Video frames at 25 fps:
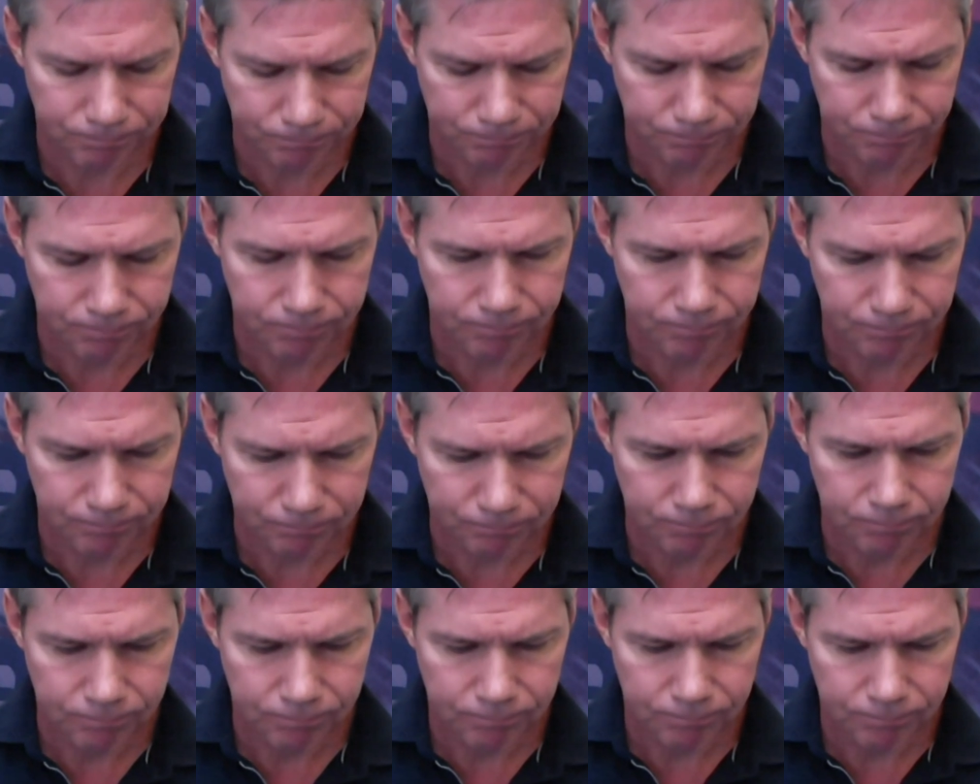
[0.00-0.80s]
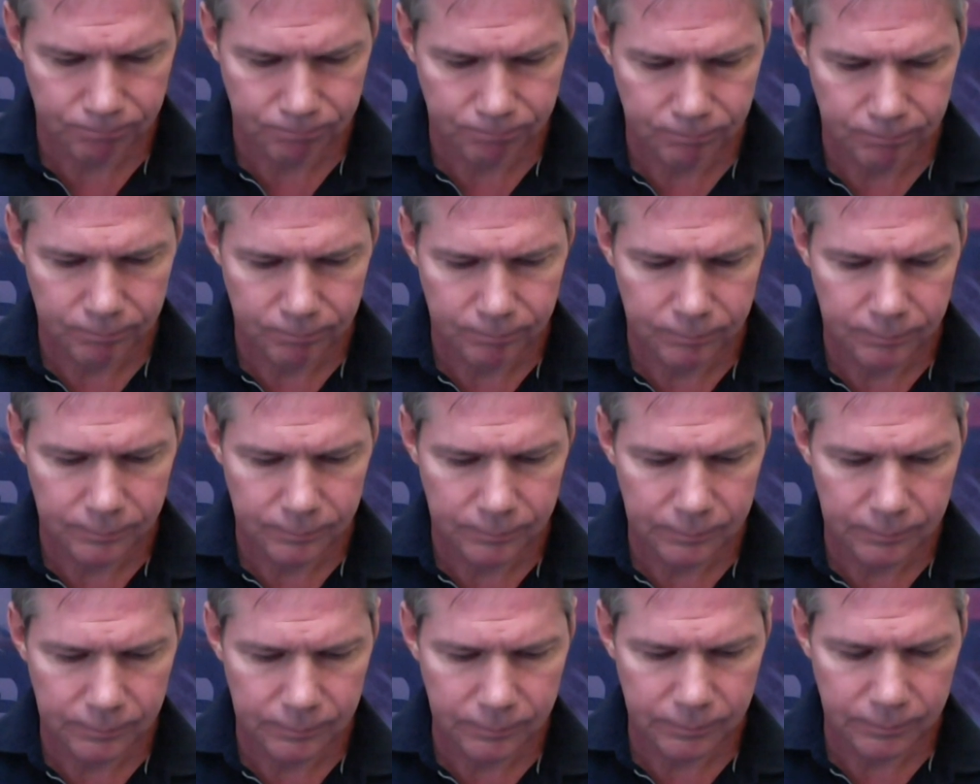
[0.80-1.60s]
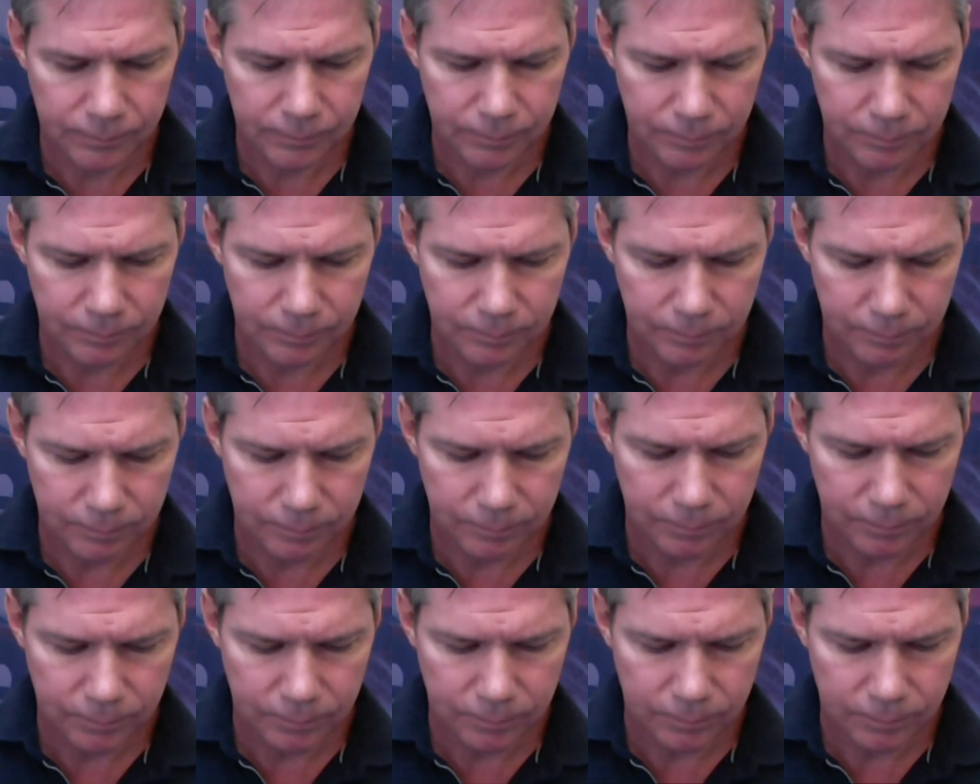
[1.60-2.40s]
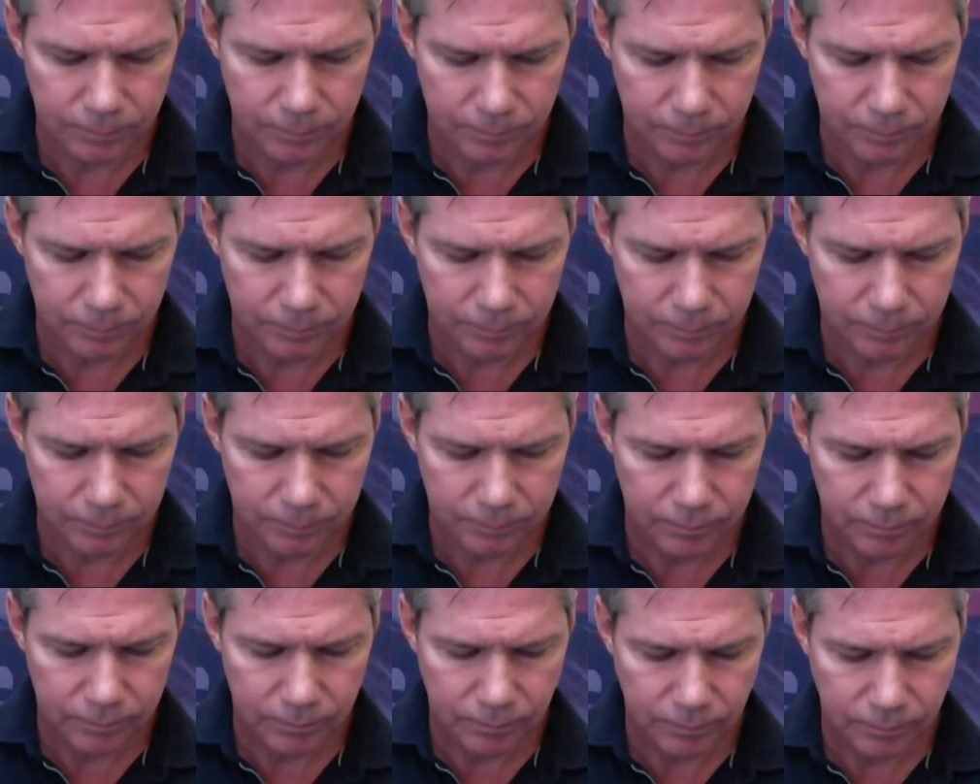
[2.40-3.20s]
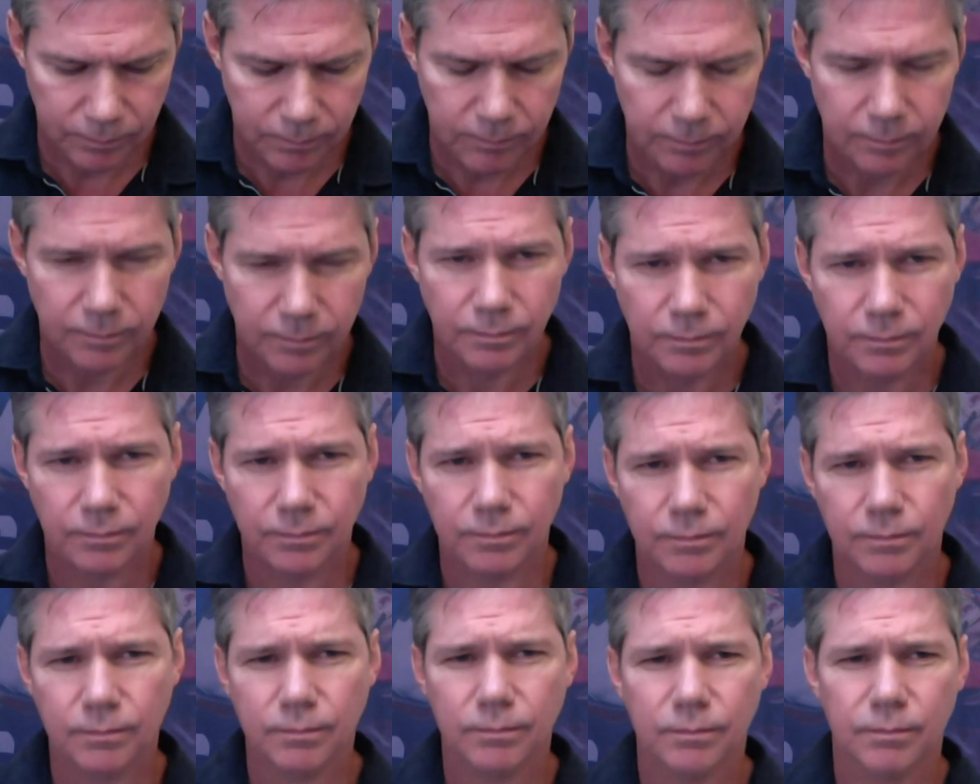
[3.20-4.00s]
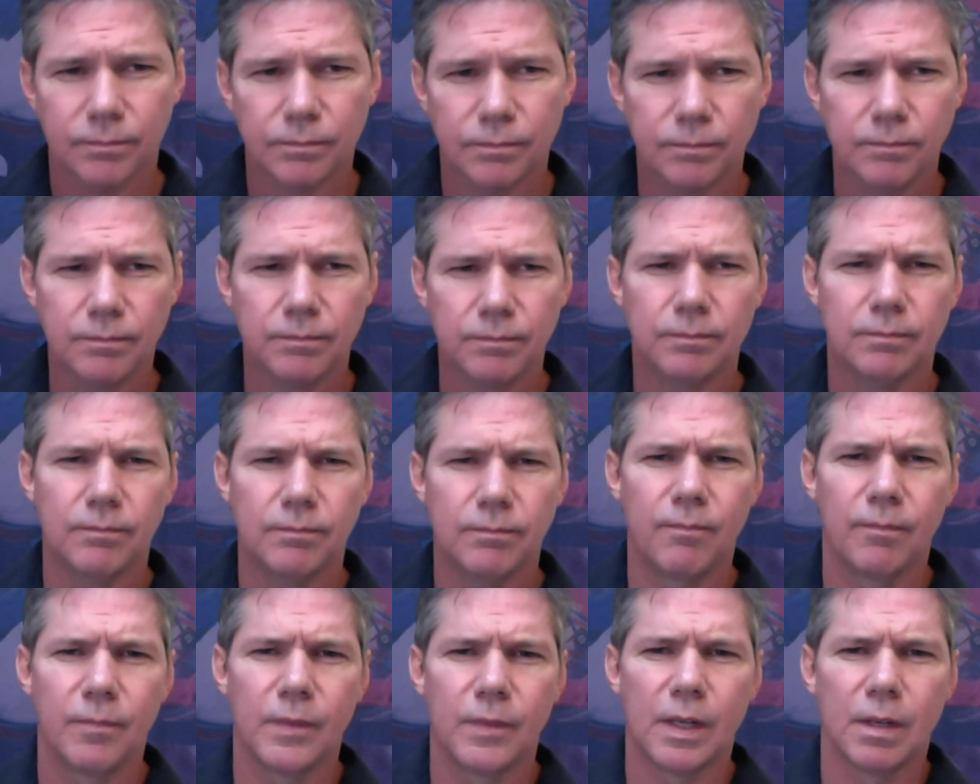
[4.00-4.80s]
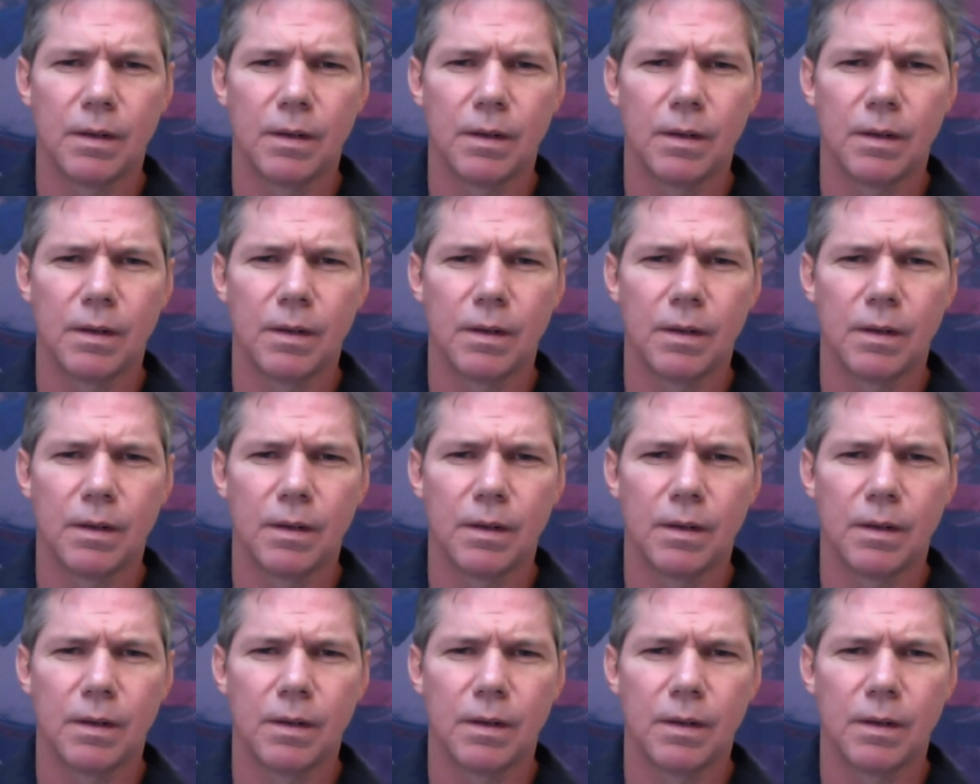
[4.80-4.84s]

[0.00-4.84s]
(not speaking)